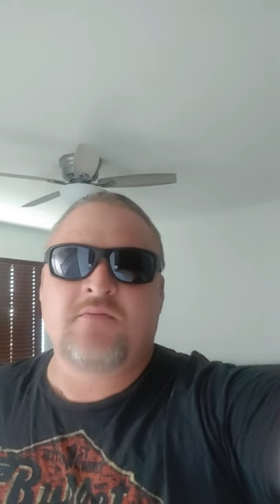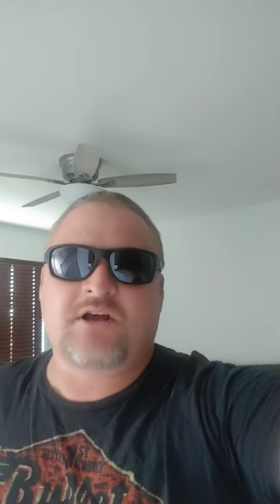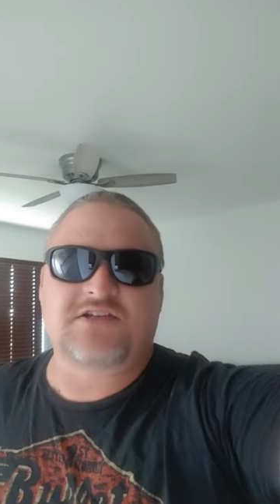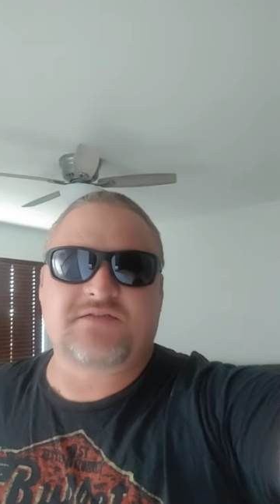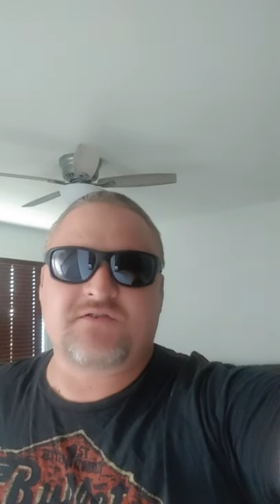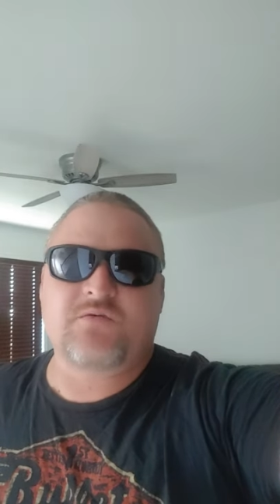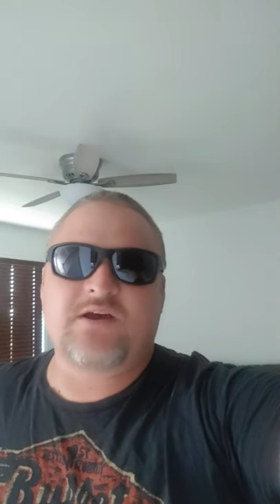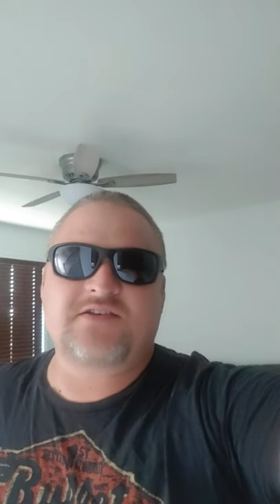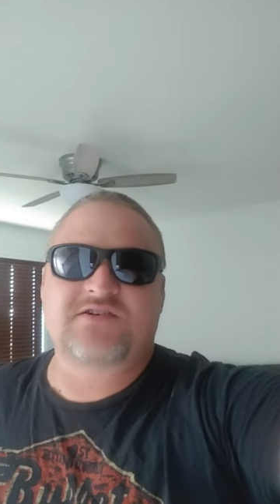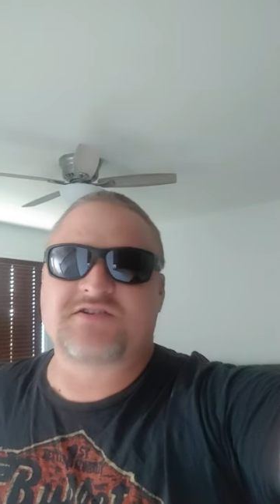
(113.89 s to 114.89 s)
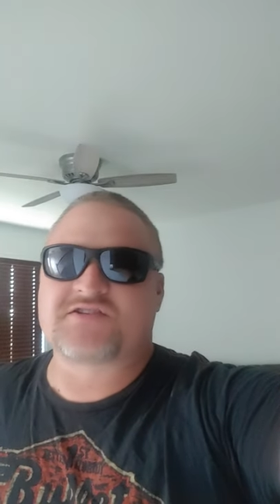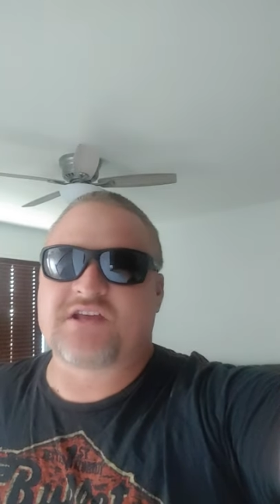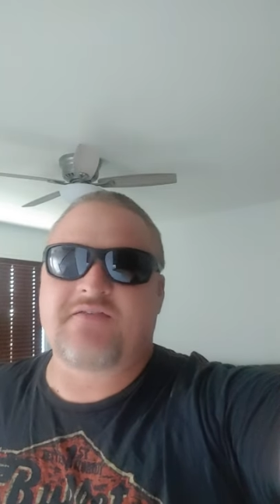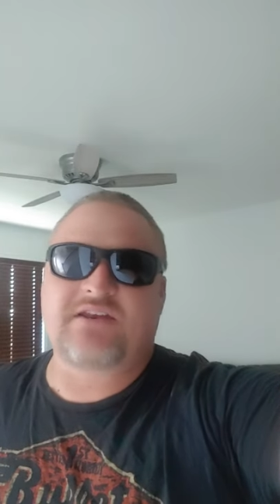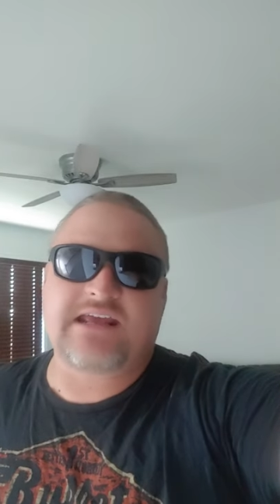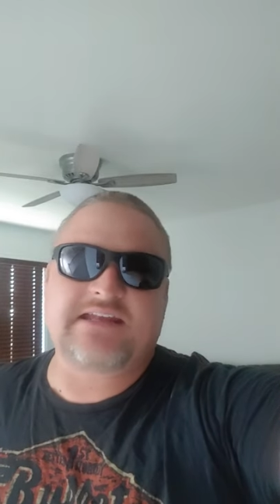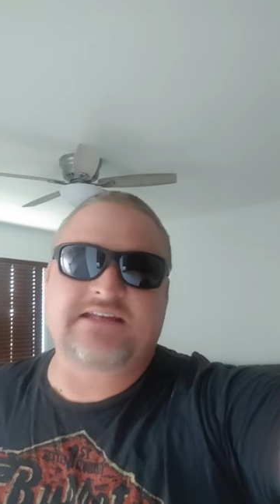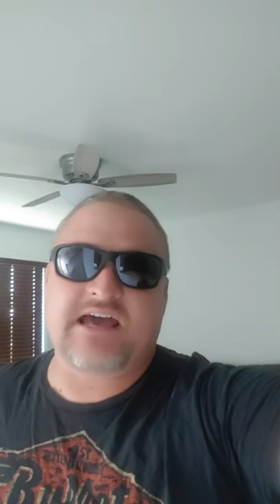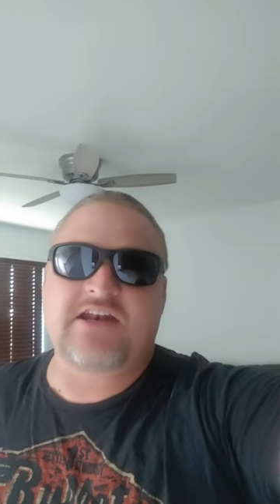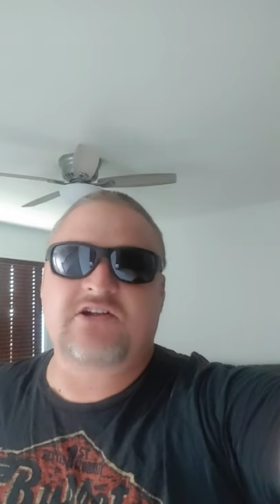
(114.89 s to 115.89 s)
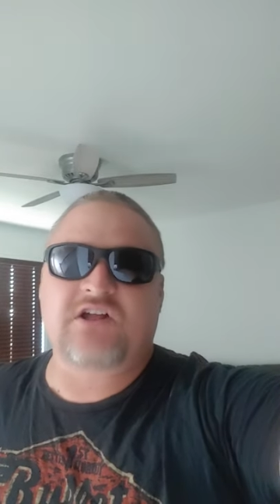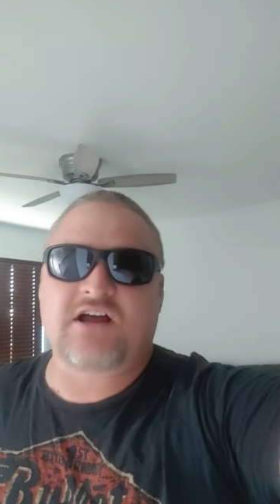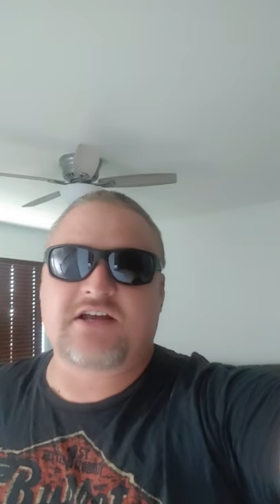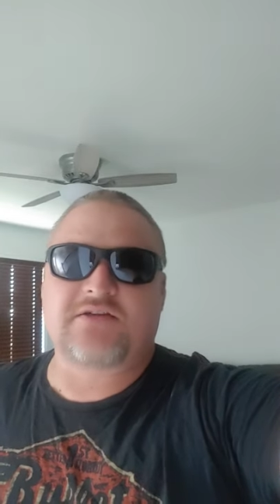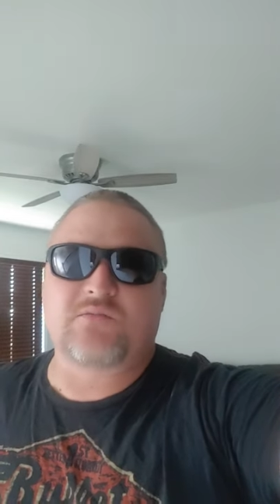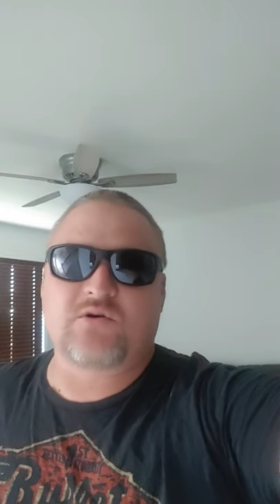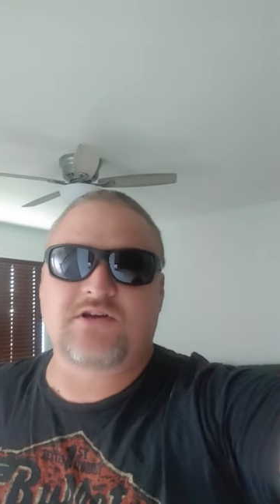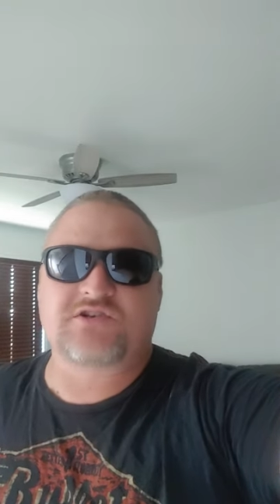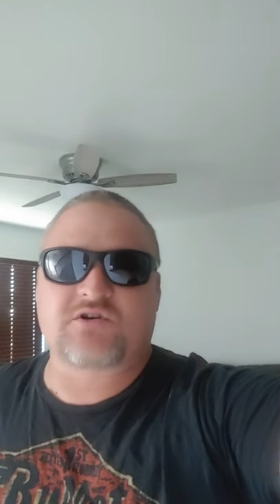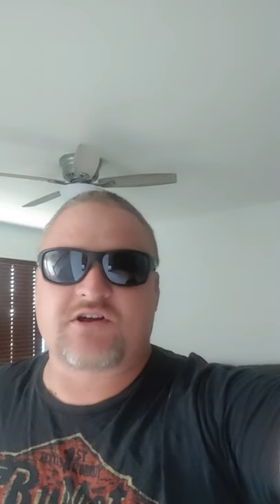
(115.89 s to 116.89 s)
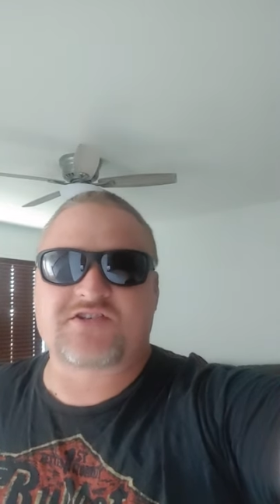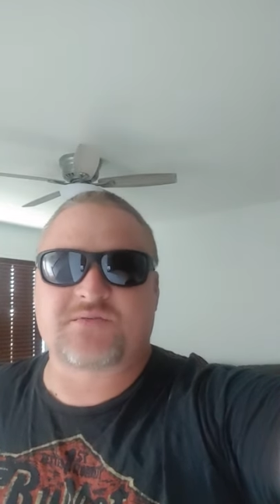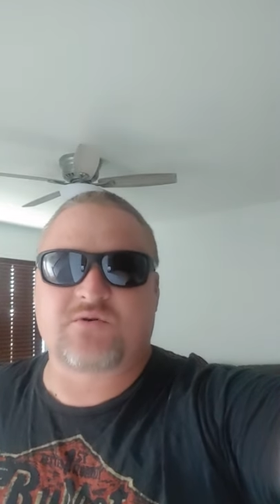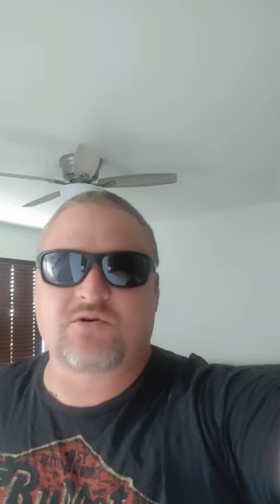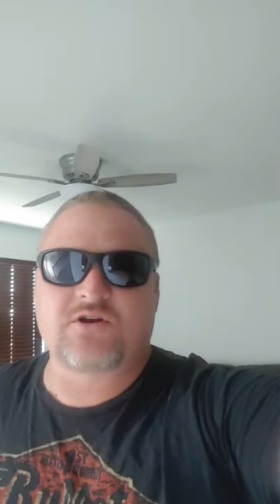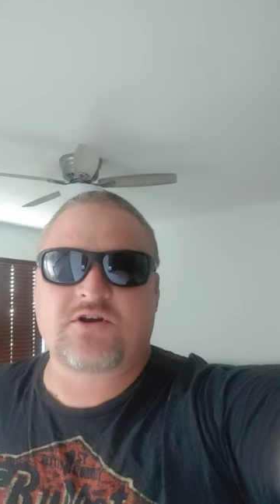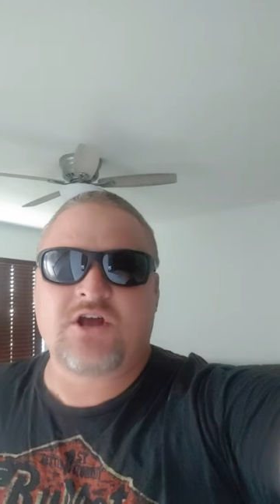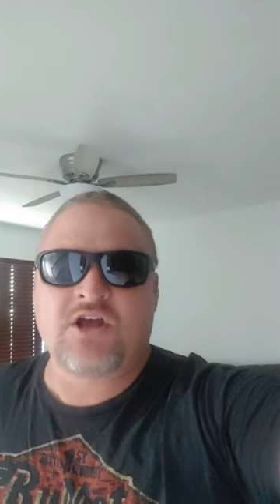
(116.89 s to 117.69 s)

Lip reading: Because if you wait till 7, 8, 9 o'clock in the morning to cross the border,